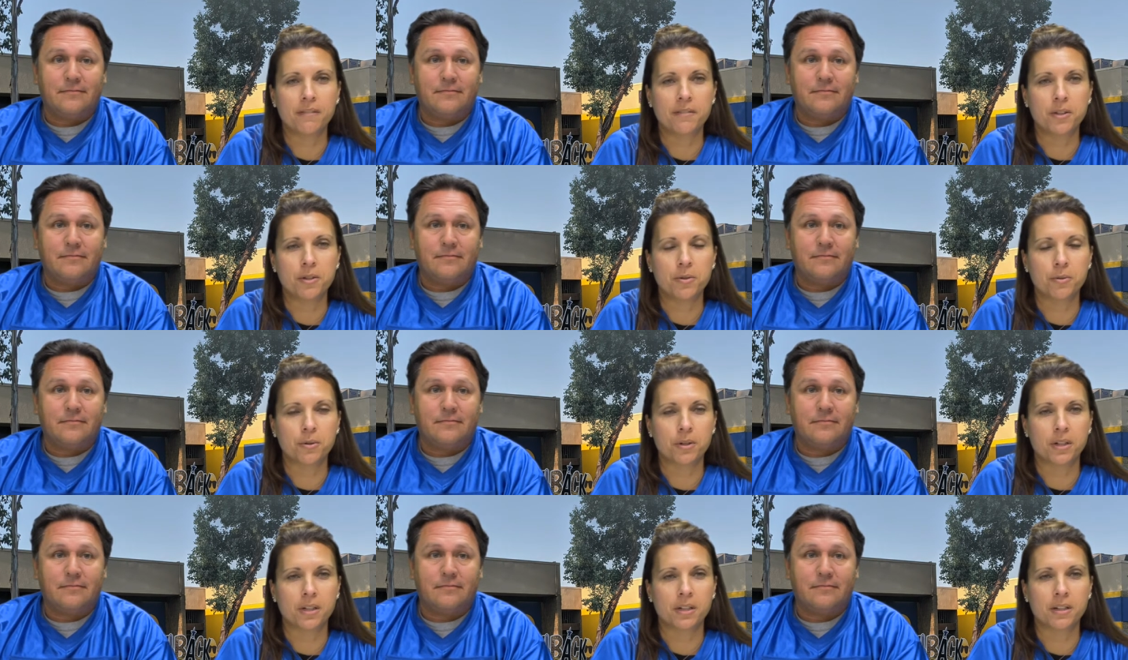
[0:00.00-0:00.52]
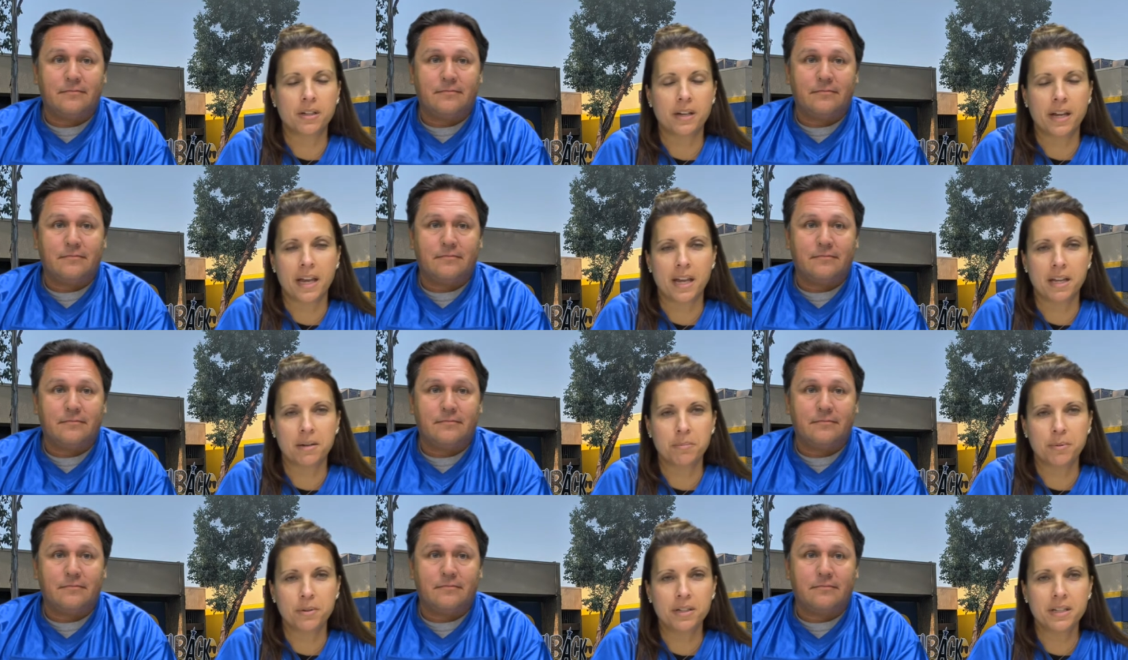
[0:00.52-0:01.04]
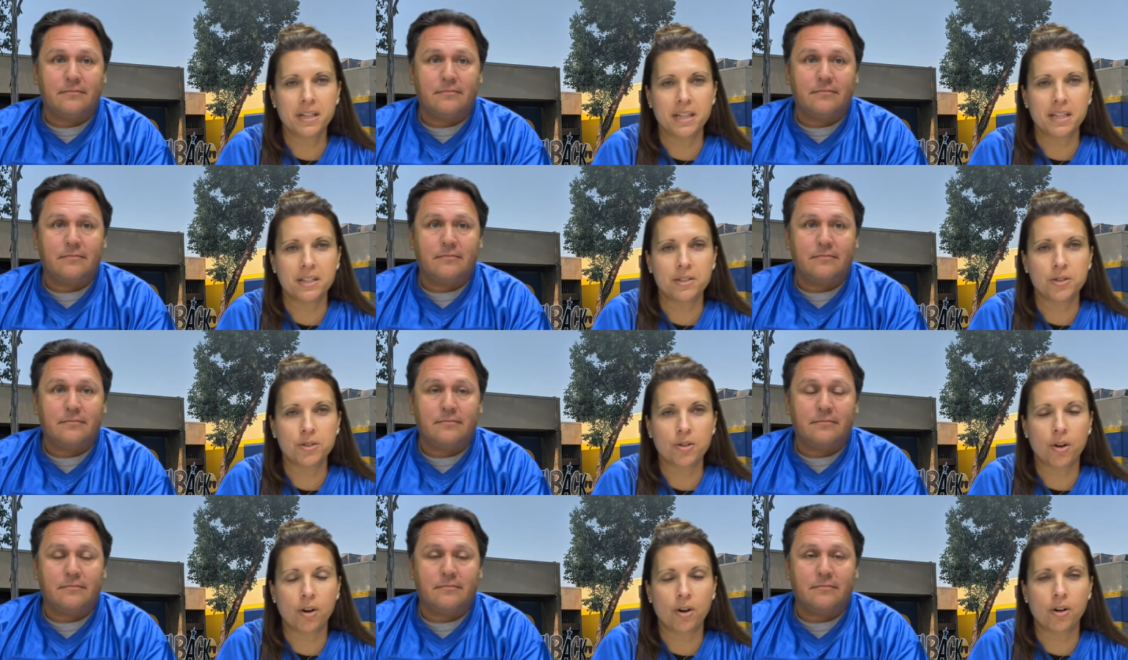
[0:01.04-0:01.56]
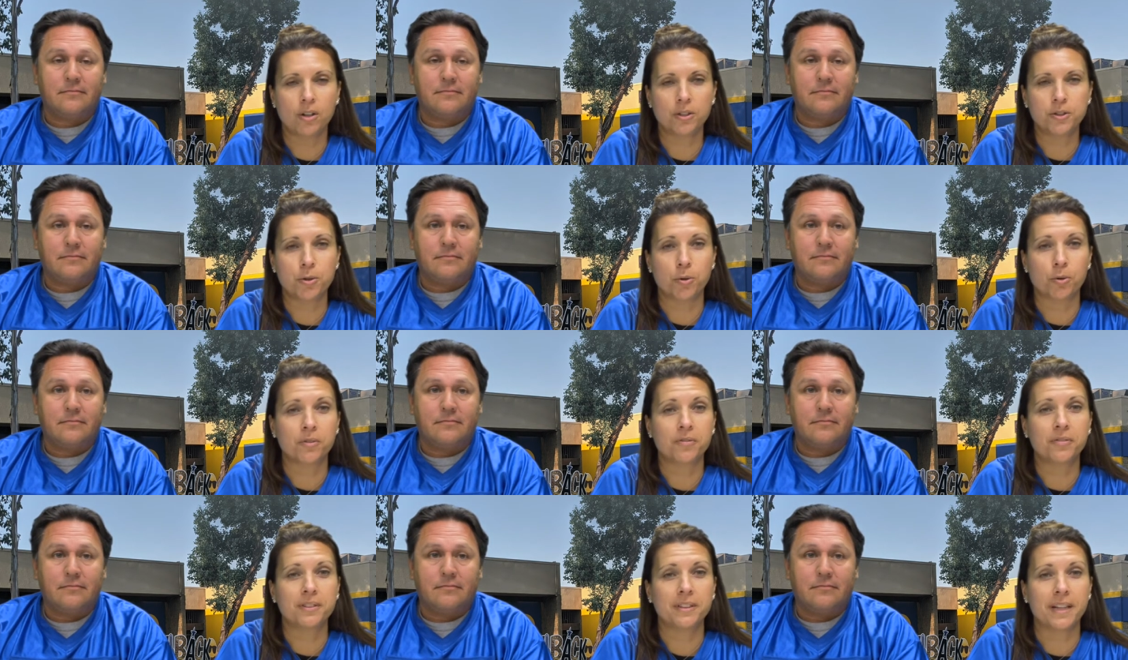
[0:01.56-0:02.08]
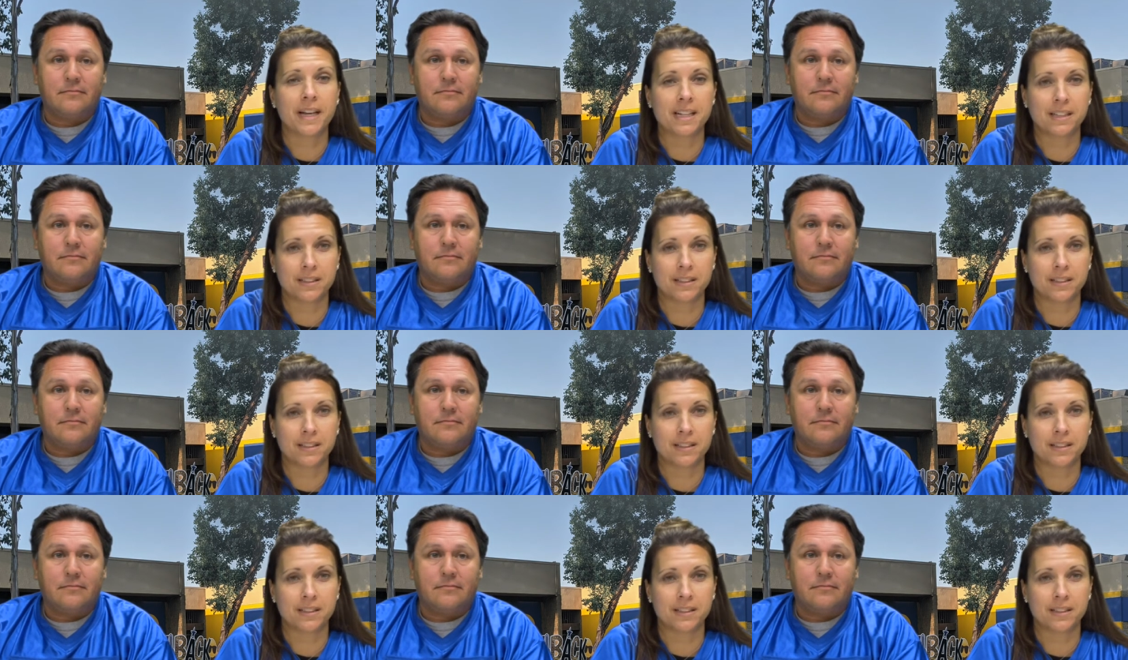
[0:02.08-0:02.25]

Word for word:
Speaker 1: your handbook is called your flight